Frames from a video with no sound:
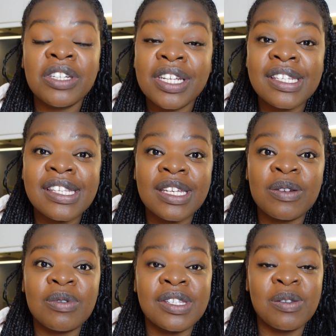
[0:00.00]
you didn't see
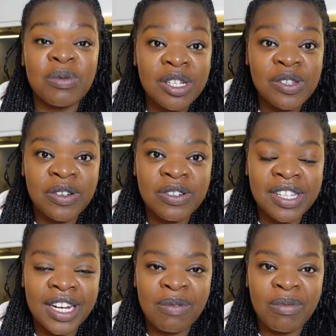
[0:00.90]
was the research
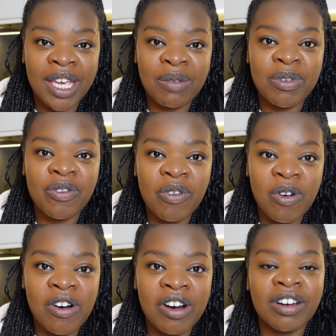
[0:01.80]
that I made
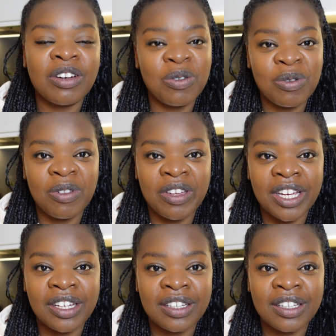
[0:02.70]
before
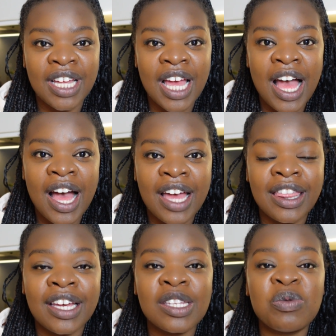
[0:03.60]
Googling. I
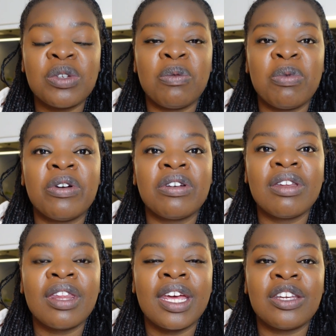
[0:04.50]
think it's really
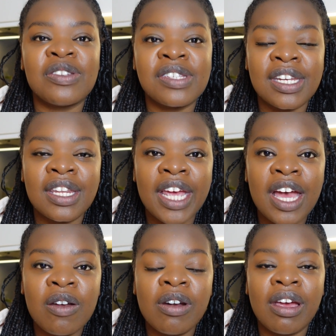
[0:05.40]
important that you sit
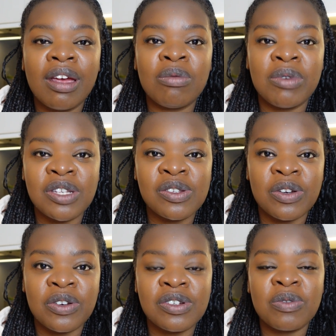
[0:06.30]
down and
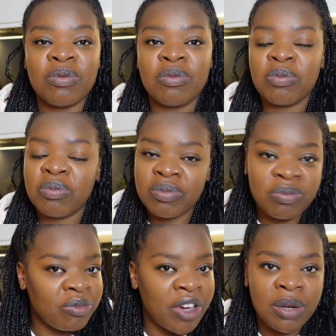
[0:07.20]
research.
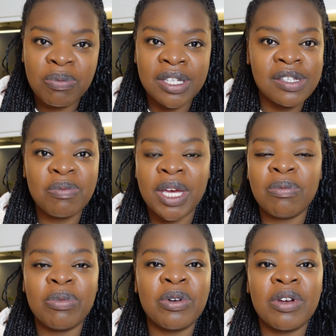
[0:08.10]
Find a piece of
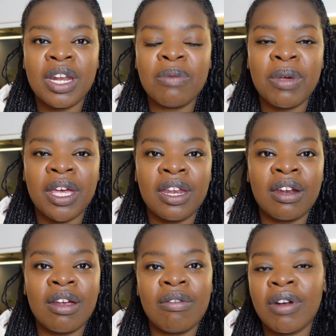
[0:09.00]
paper and a
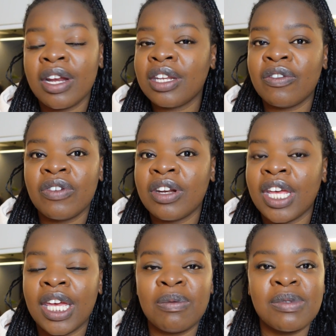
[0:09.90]
pen and write different
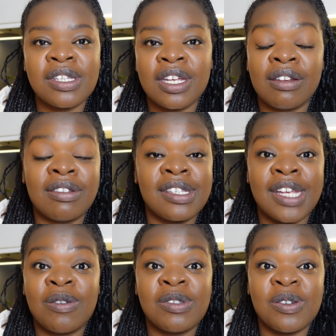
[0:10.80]
names that
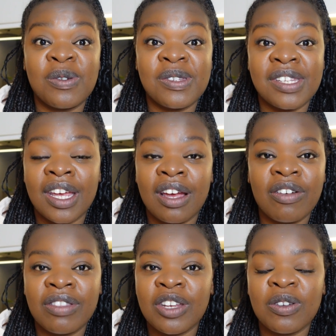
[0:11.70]
sounds interesting
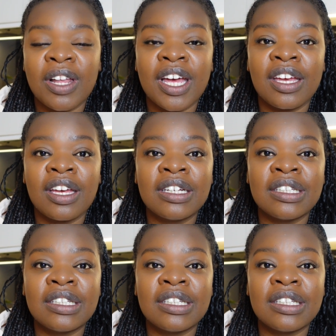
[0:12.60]
or that you like.